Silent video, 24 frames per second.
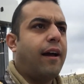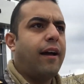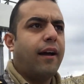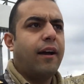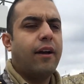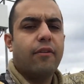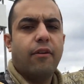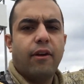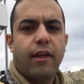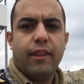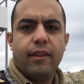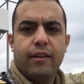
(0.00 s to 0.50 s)

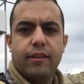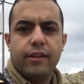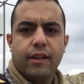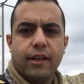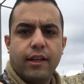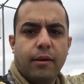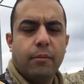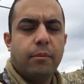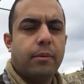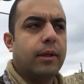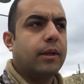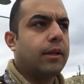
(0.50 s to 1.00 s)
I'd rather to
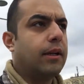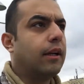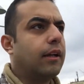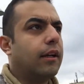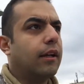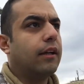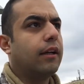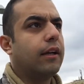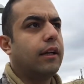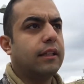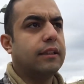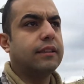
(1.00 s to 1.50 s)
give it,
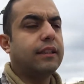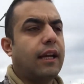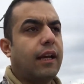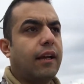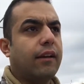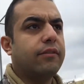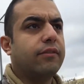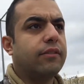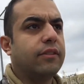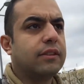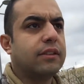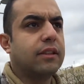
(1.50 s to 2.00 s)
because I
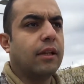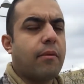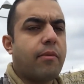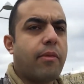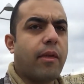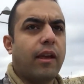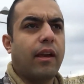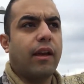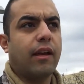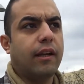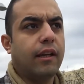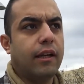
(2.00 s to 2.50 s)
have
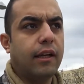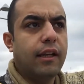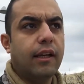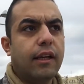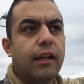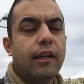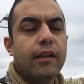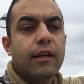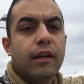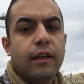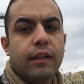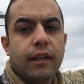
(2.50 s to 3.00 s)
something I need it.
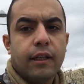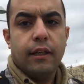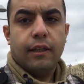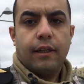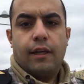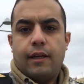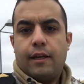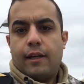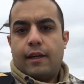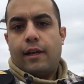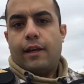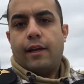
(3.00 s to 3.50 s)

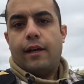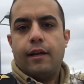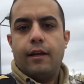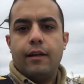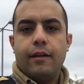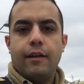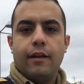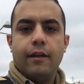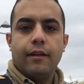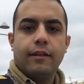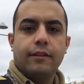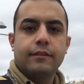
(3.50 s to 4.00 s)

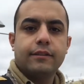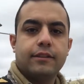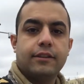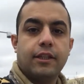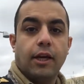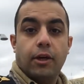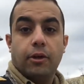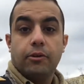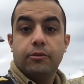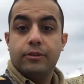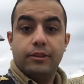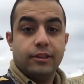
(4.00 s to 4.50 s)

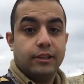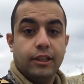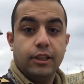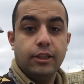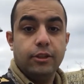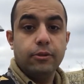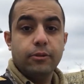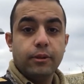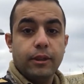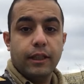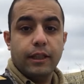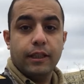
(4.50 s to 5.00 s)
So see
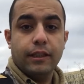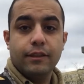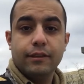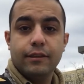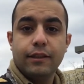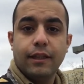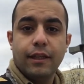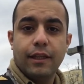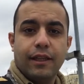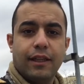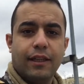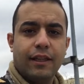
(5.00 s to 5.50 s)
you
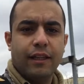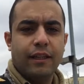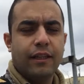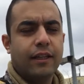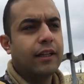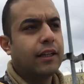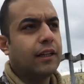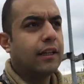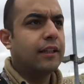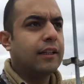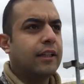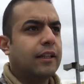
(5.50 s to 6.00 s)
in
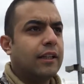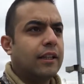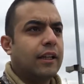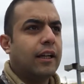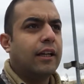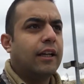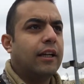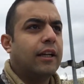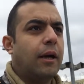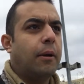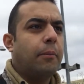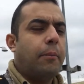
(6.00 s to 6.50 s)

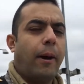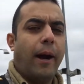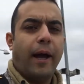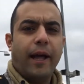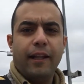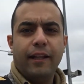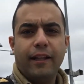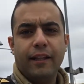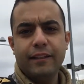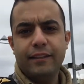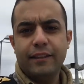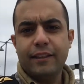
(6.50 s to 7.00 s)

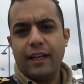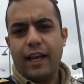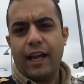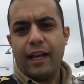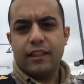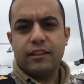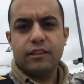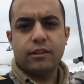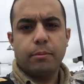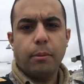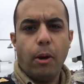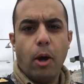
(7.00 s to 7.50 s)

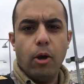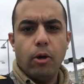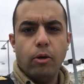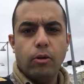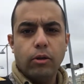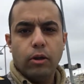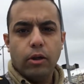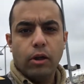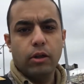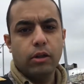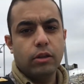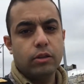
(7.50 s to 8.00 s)

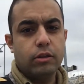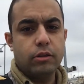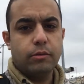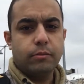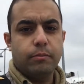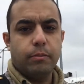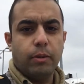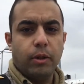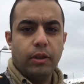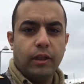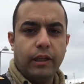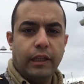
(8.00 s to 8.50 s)
PilotExpo
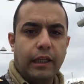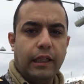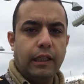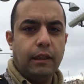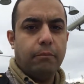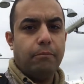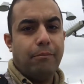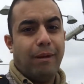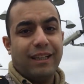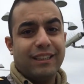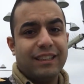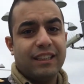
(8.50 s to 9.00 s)

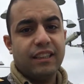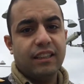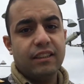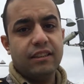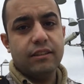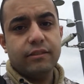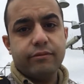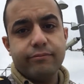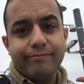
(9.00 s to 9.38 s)
Berlin Messe.